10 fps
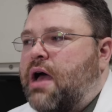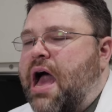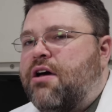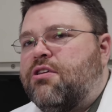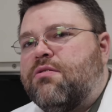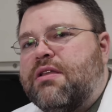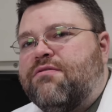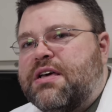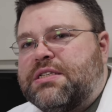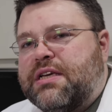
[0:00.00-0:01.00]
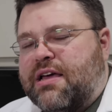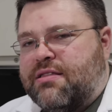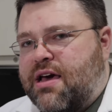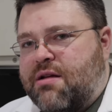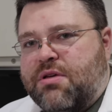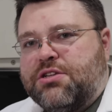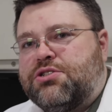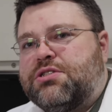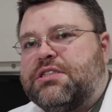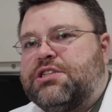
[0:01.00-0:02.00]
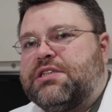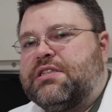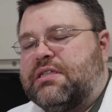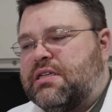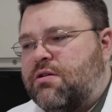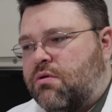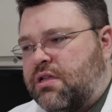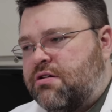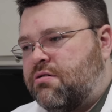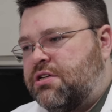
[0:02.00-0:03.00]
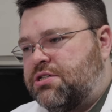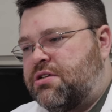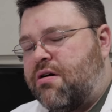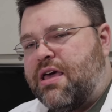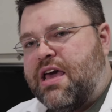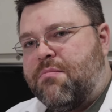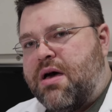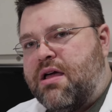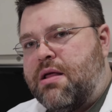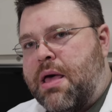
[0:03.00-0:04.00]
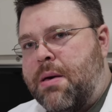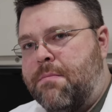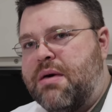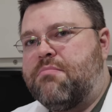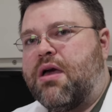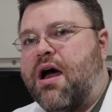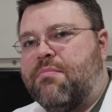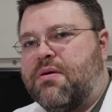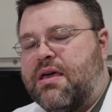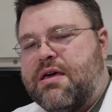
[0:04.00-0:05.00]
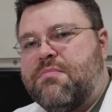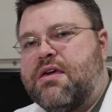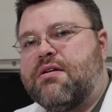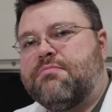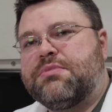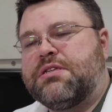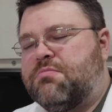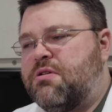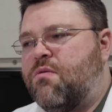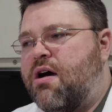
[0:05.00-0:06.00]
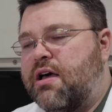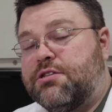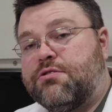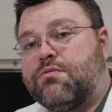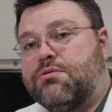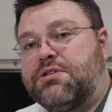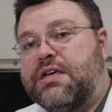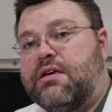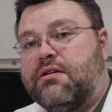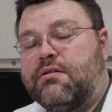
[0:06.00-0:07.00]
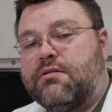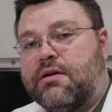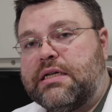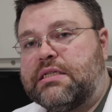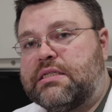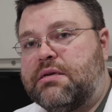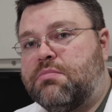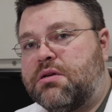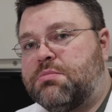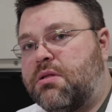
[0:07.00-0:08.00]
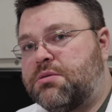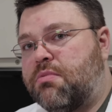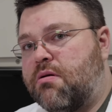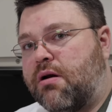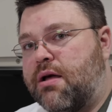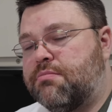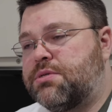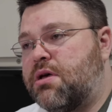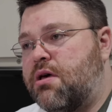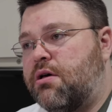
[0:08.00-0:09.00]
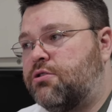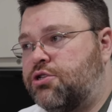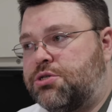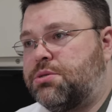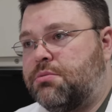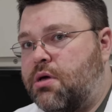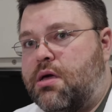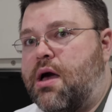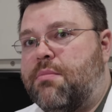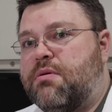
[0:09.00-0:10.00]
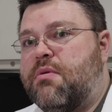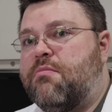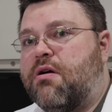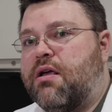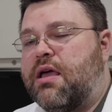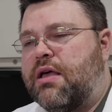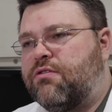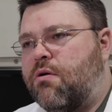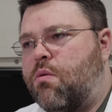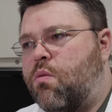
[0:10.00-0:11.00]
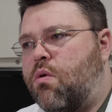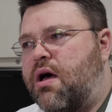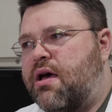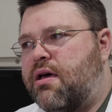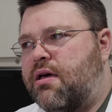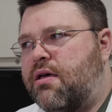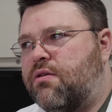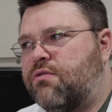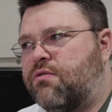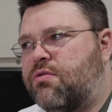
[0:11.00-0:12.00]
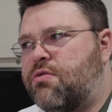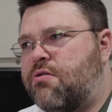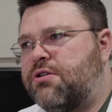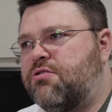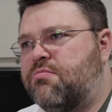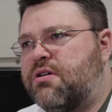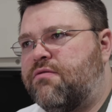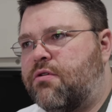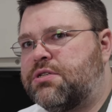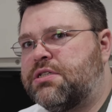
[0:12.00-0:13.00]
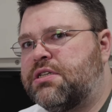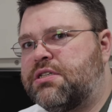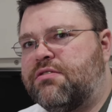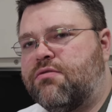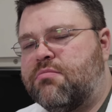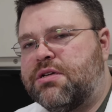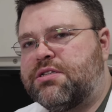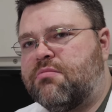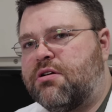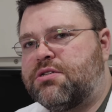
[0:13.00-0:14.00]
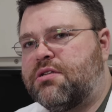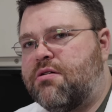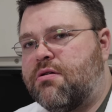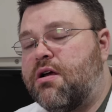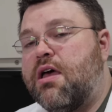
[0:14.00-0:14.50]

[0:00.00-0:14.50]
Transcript: How do you investigate that? I mean, it's just GCC. We're literally just talking about memcopy, M-E-M-C-P-Y. It's a routine in C++ programs to just copy memory. So why is 32-bit versus 64-bit so much slower?